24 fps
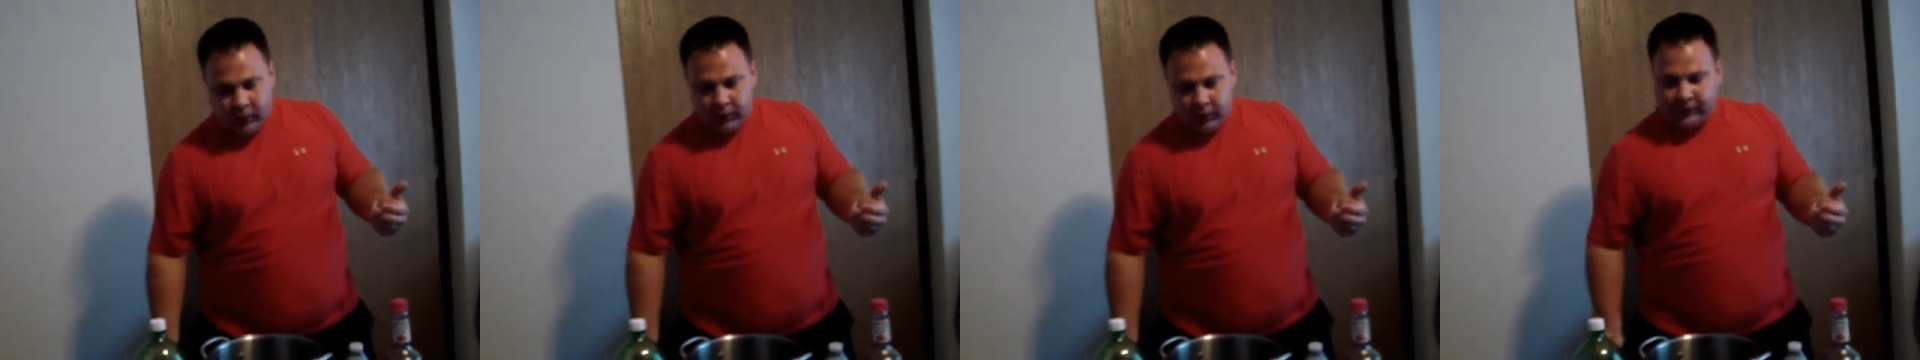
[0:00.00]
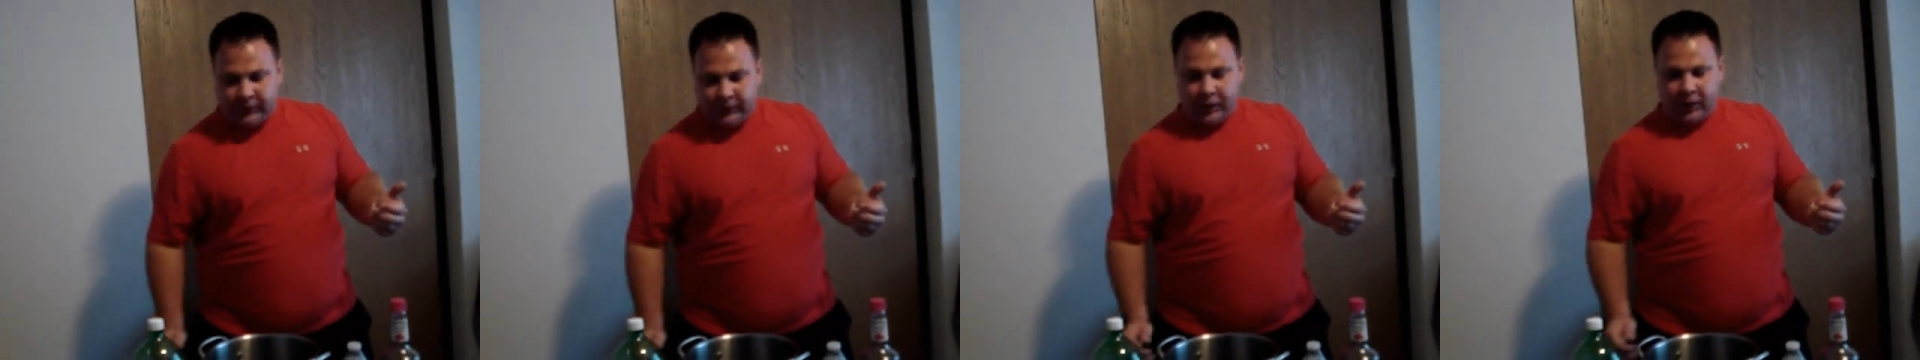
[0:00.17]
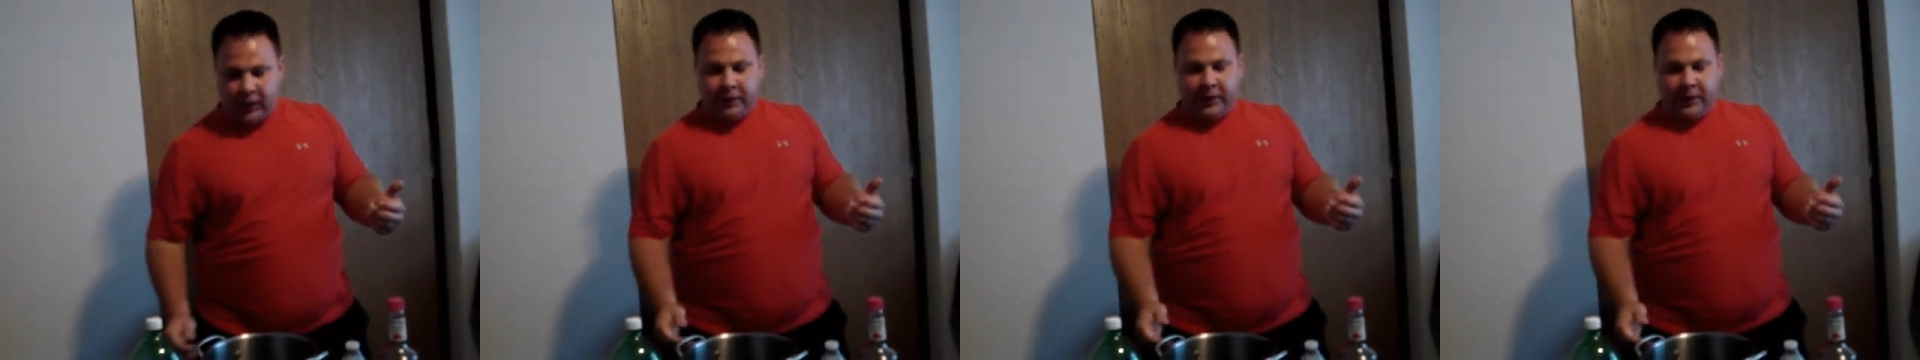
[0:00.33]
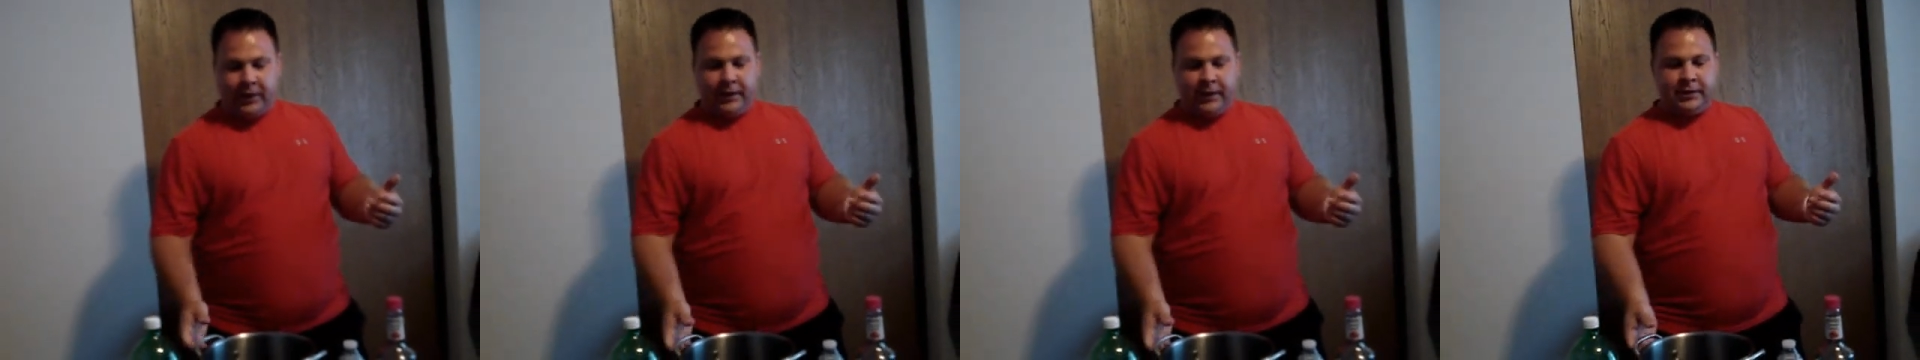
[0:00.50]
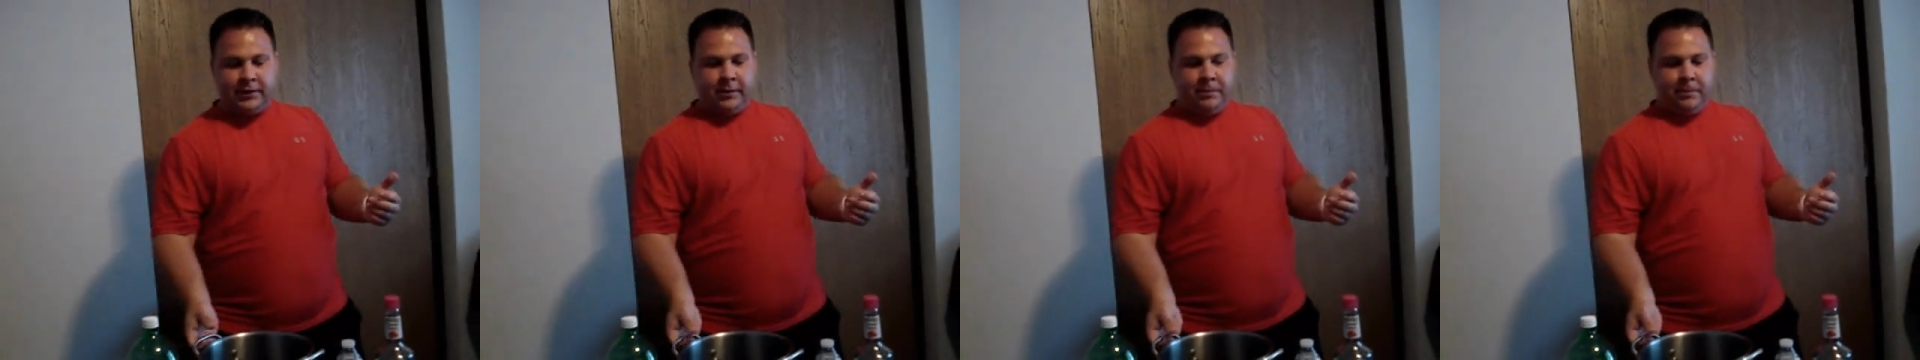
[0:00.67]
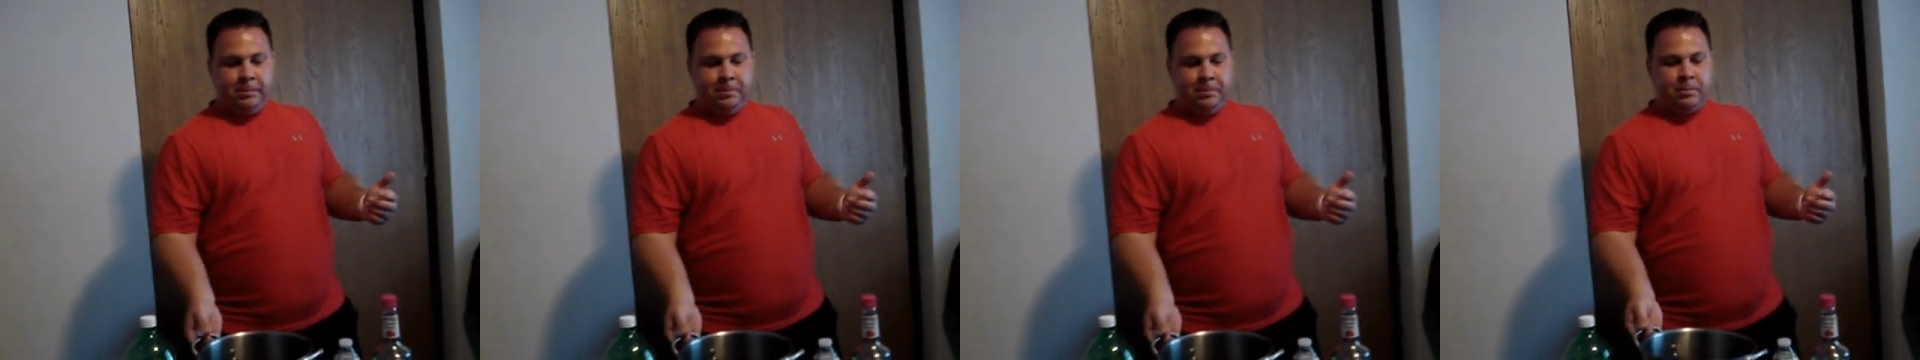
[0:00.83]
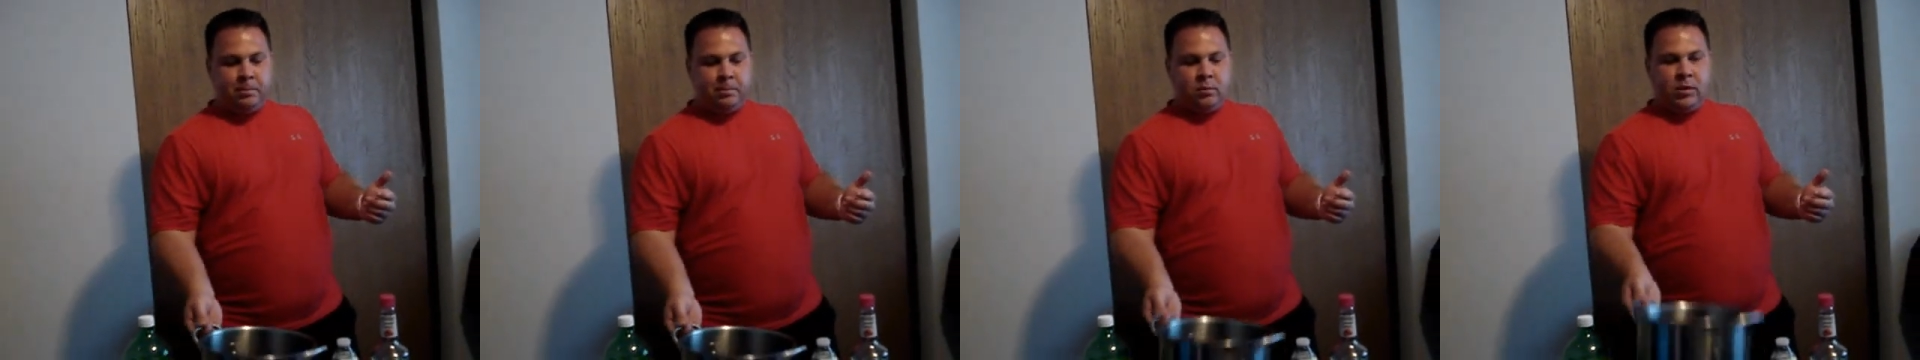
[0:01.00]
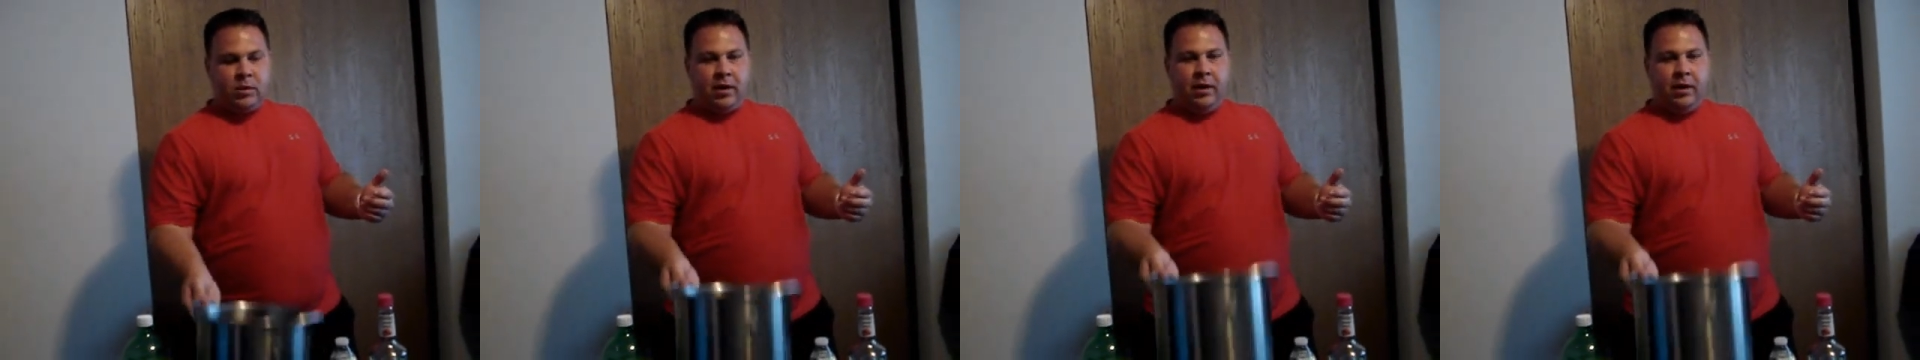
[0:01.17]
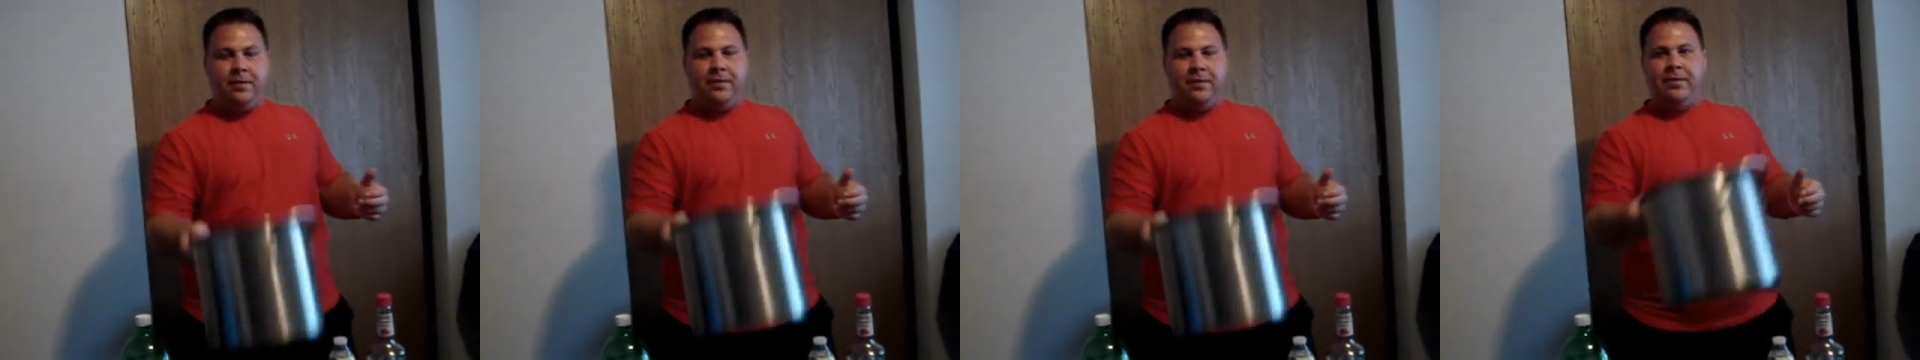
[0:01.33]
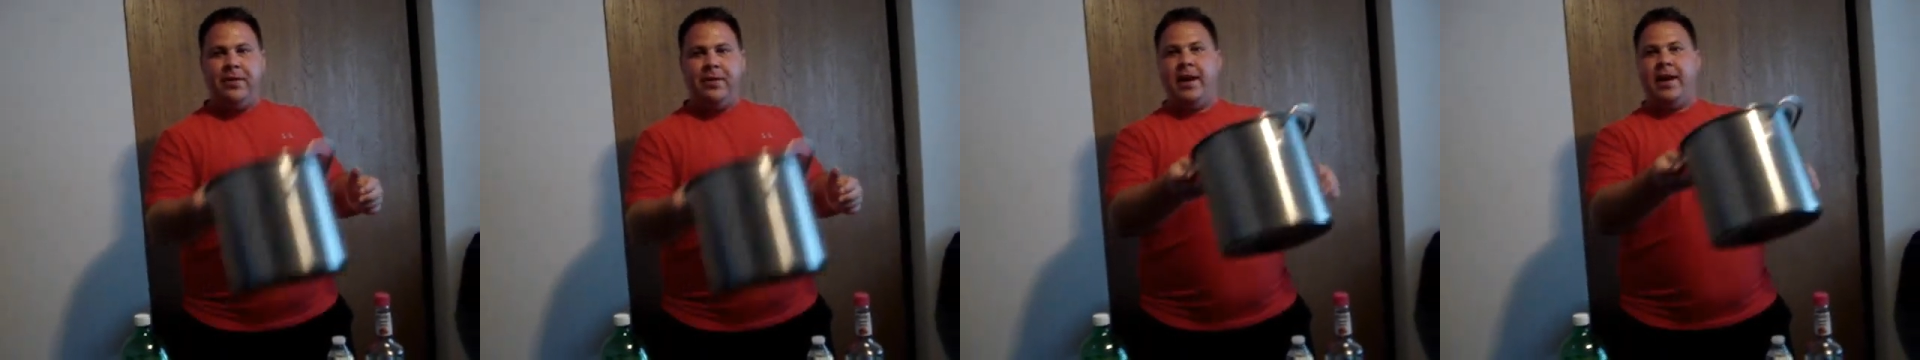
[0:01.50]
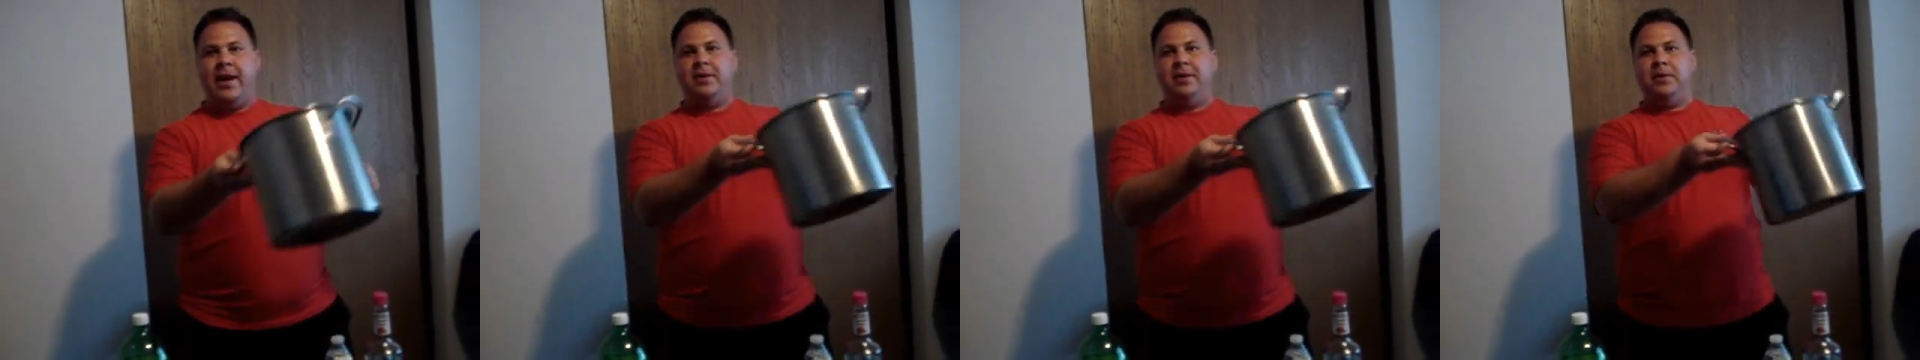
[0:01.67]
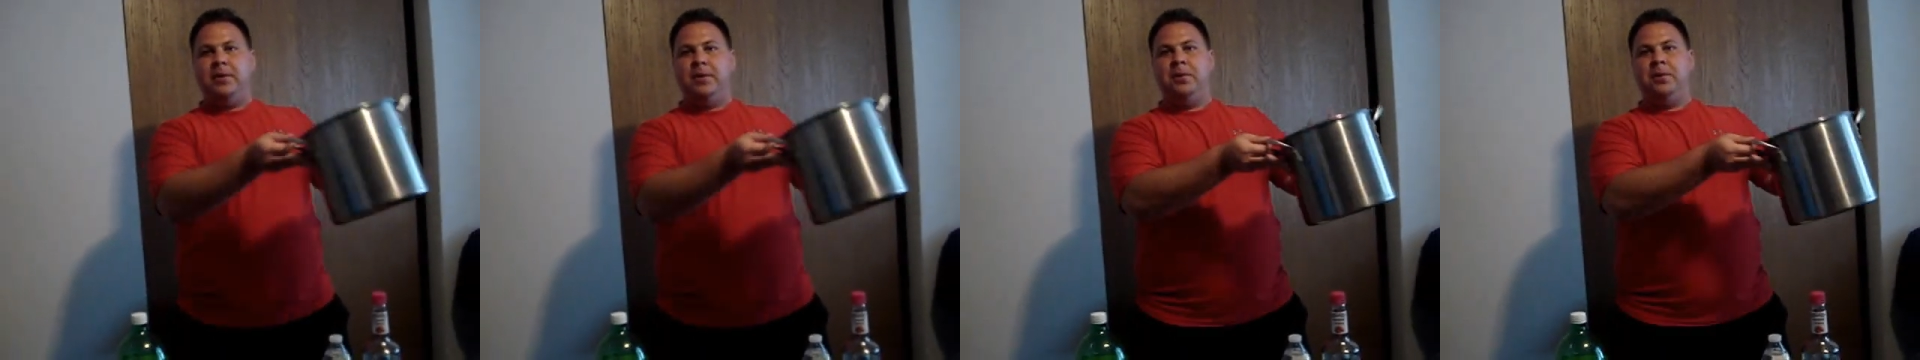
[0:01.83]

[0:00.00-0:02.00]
So is Thet,